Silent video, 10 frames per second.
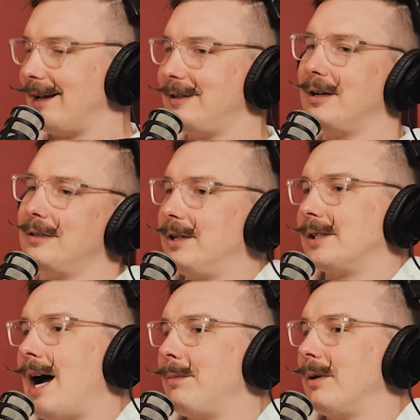to
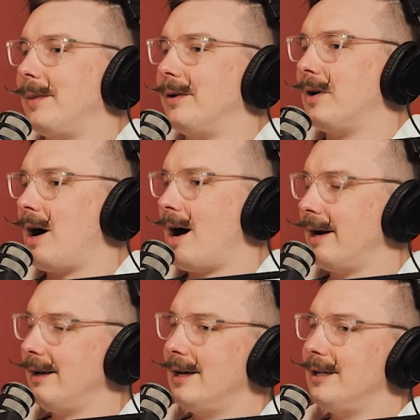compliment
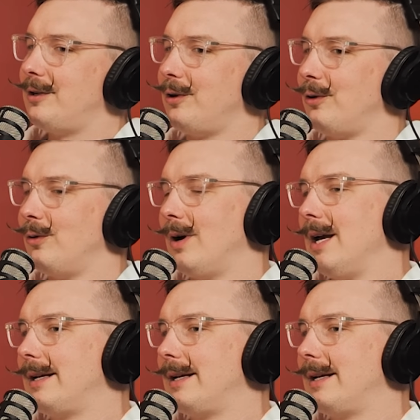Ron, to